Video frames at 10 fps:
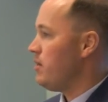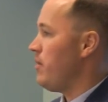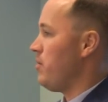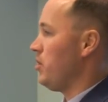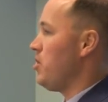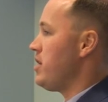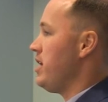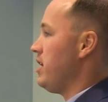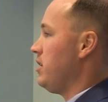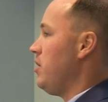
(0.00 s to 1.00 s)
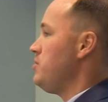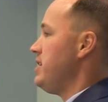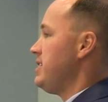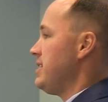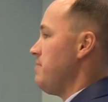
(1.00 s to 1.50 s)
We were looking at
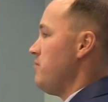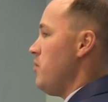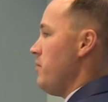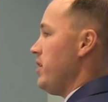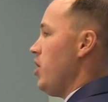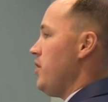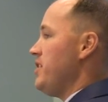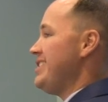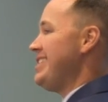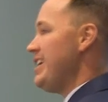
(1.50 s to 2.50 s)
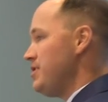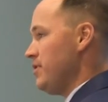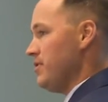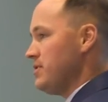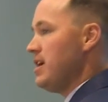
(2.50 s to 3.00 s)
closing some of what we called the
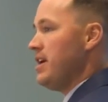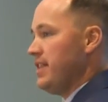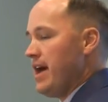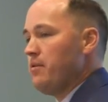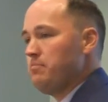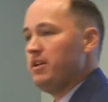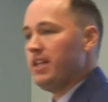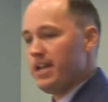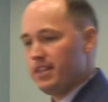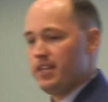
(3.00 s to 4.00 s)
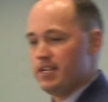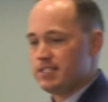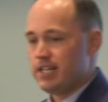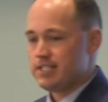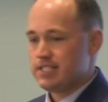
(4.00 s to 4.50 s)
centers. That would be like
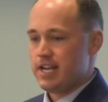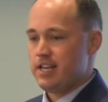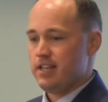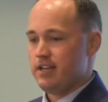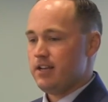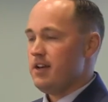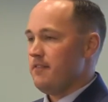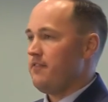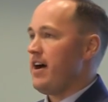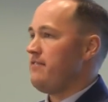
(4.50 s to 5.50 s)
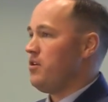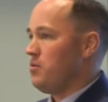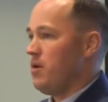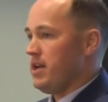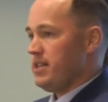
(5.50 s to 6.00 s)
this. Let's say that
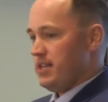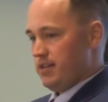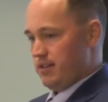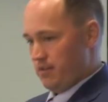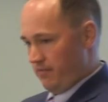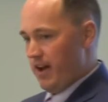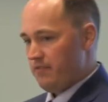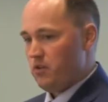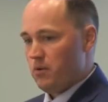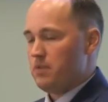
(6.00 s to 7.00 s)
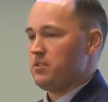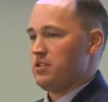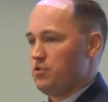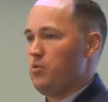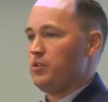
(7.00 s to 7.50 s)
501 was
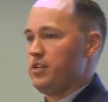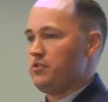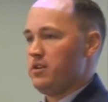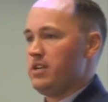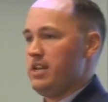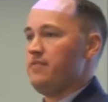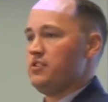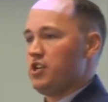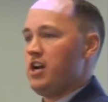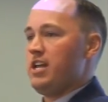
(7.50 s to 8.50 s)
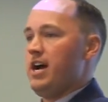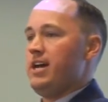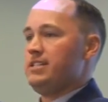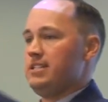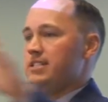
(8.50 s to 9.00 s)
a school district, and even Shawnee
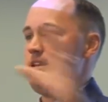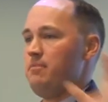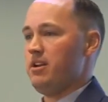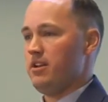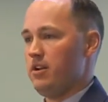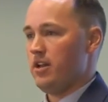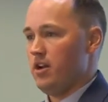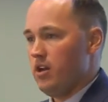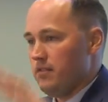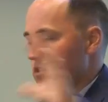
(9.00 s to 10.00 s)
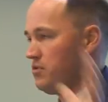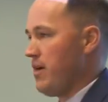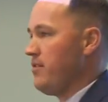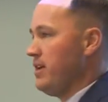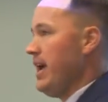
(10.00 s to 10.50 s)
Heights and Seaman and all of the
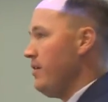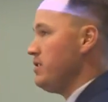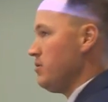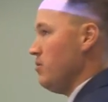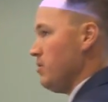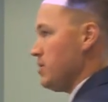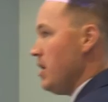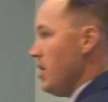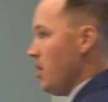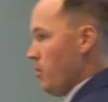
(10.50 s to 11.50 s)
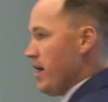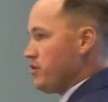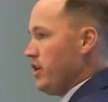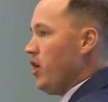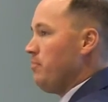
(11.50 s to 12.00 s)
surrounding county schools were
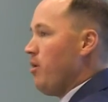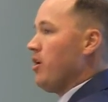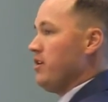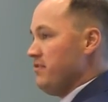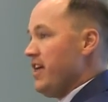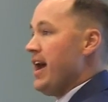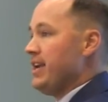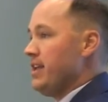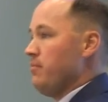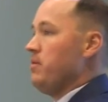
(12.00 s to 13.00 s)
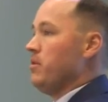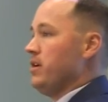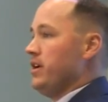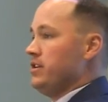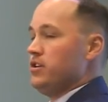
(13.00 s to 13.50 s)
actually all part of that, and we were
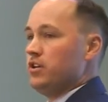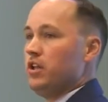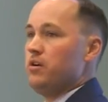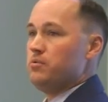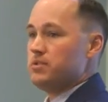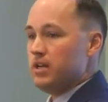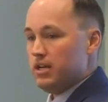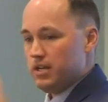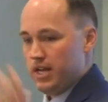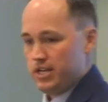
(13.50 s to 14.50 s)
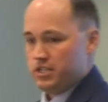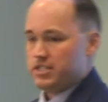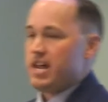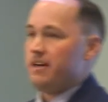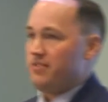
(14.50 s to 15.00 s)
going to close and
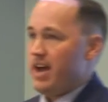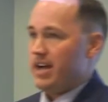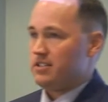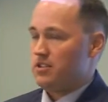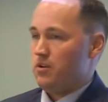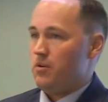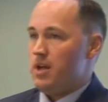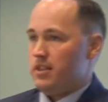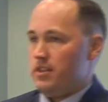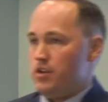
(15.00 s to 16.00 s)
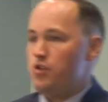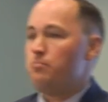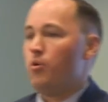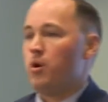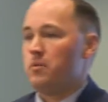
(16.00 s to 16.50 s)
just have that. So the new
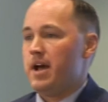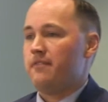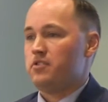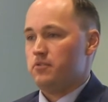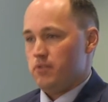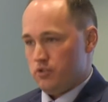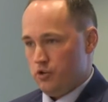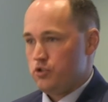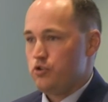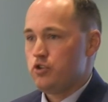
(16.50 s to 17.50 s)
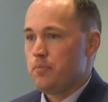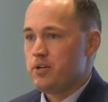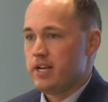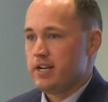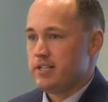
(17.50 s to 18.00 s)
board would have to choose a new
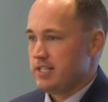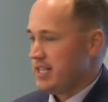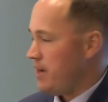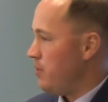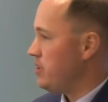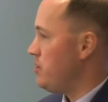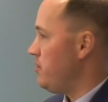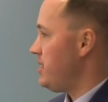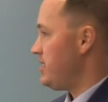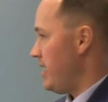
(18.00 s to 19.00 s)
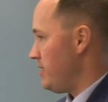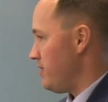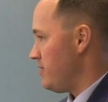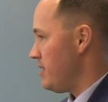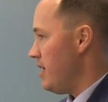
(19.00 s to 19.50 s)
superintendent, decide what to do with the
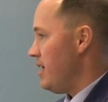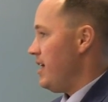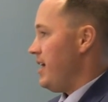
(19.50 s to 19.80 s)
centers.